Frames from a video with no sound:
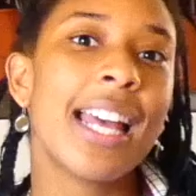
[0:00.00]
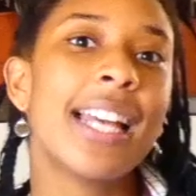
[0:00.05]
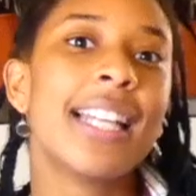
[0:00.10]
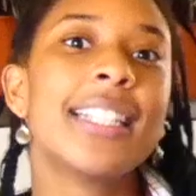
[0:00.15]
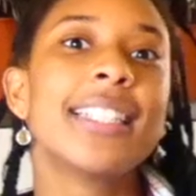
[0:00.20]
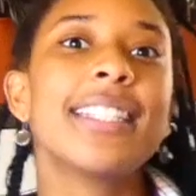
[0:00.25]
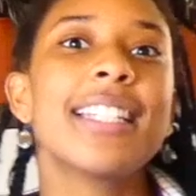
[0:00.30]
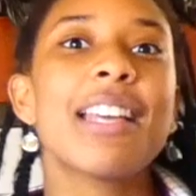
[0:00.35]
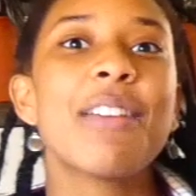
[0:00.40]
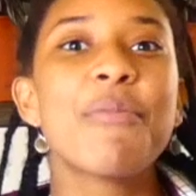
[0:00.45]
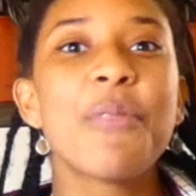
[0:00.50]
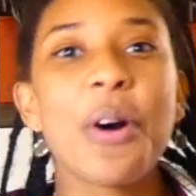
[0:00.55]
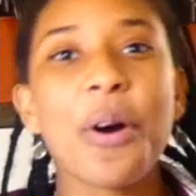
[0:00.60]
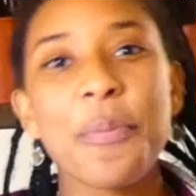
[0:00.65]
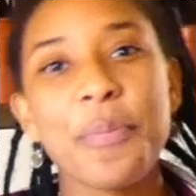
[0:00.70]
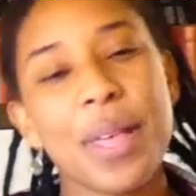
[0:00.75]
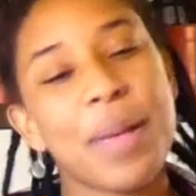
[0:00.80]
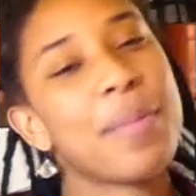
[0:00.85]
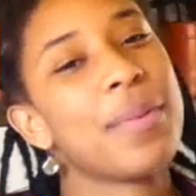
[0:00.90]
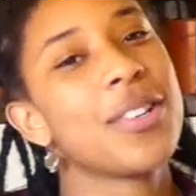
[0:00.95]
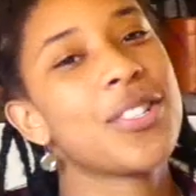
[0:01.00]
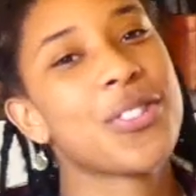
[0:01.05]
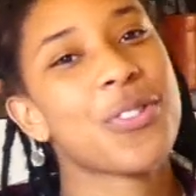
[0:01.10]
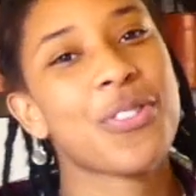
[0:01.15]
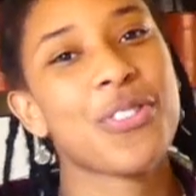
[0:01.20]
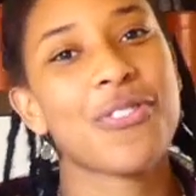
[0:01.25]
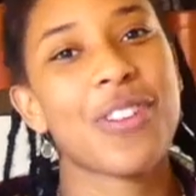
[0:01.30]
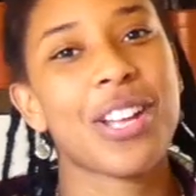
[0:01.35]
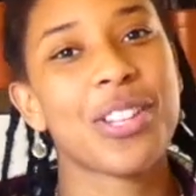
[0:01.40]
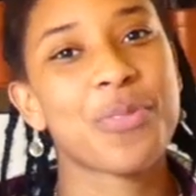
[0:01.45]
see what people are
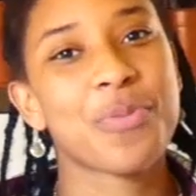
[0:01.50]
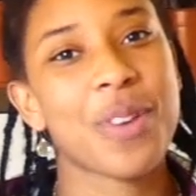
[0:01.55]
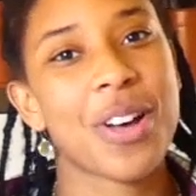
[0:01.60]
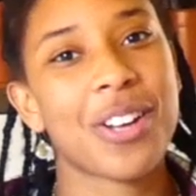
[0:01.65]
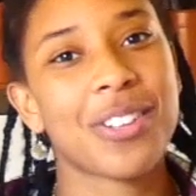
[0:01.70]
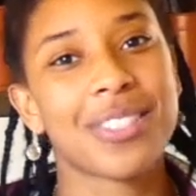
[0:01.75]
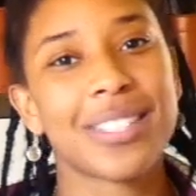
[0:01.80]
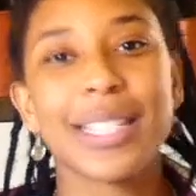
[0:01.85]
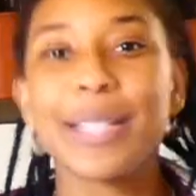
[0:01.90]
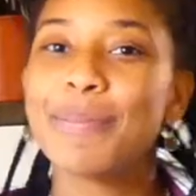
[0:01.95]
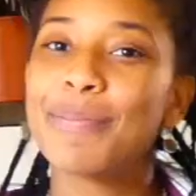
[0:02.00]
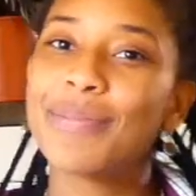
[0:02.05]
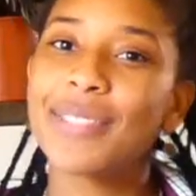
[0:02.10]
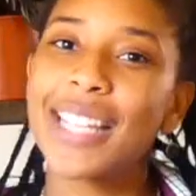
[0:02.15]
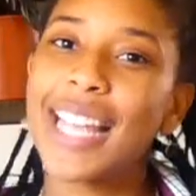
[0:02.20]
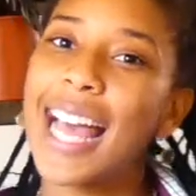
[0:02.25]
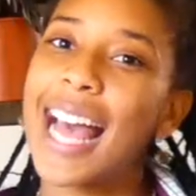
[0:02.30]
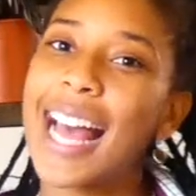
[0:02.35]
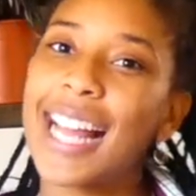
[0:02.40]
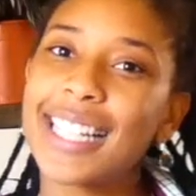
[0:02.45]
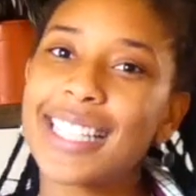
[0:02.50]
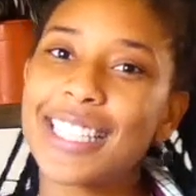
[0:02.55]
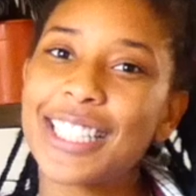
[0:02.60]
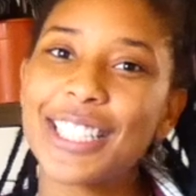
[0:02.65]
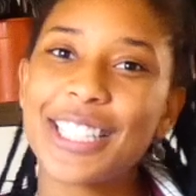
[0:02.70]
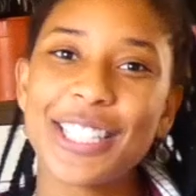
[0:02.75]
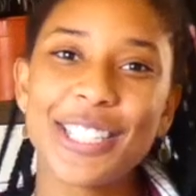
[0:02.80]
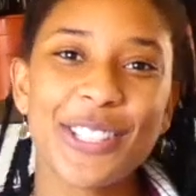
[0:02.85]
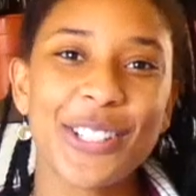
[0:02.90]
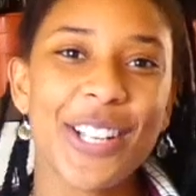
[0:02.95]
doing around the world, and
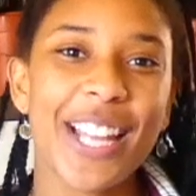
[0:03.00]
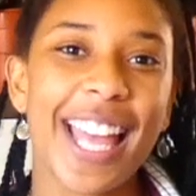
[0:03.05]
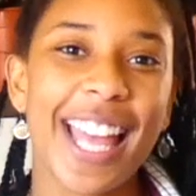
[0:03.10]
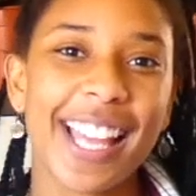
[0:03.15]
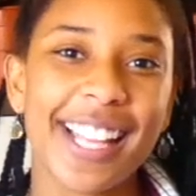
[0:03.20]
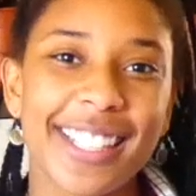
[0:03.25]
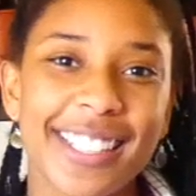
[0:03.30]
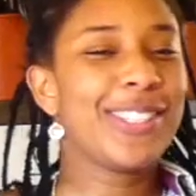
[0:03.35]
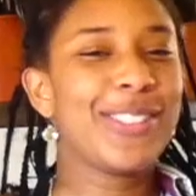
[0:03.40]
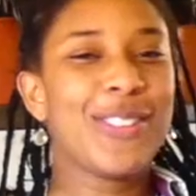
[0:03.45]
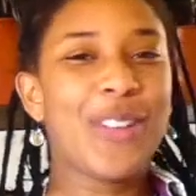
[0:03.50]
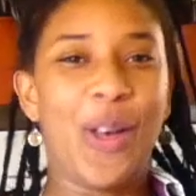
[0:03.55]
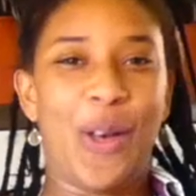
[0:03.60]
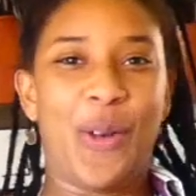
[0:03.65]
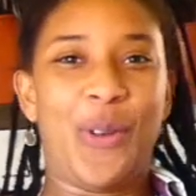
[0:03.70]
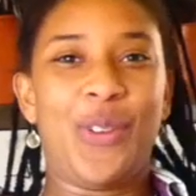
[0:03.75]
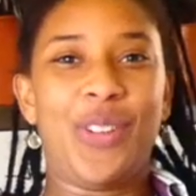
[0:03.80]
just enjoy it. So